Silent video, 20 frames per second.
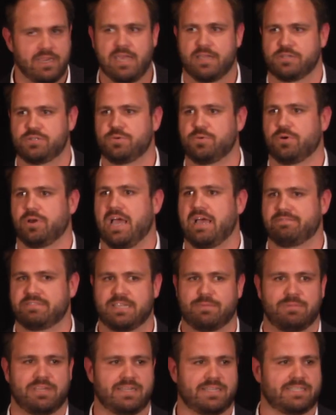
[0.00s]
Yeah, sure, have
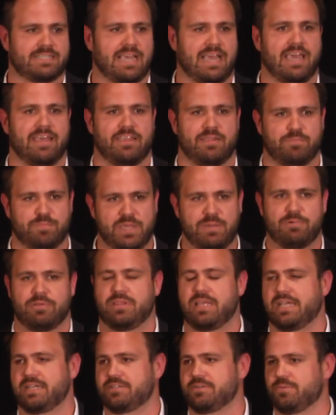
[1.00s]
something to say that people
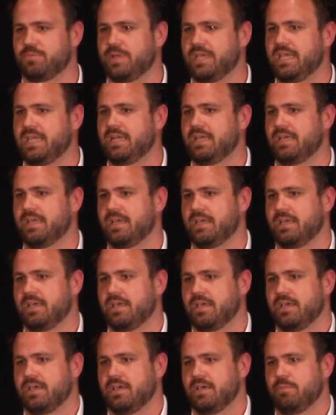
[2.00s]
like to read,
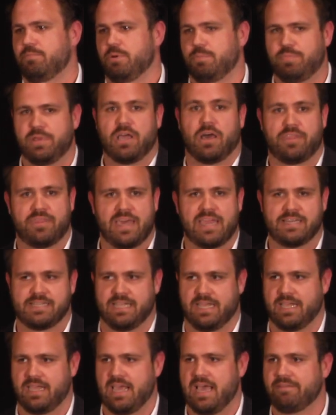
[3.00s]
but be
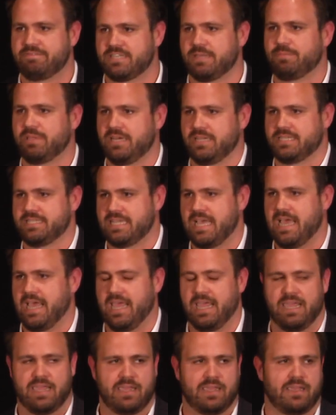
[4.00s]
authentic, have something to
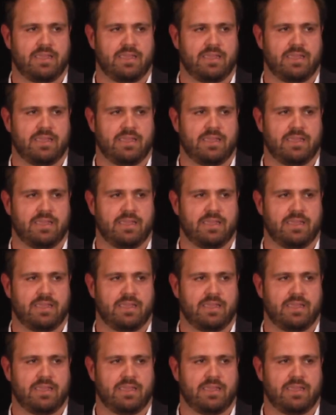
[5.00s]
say.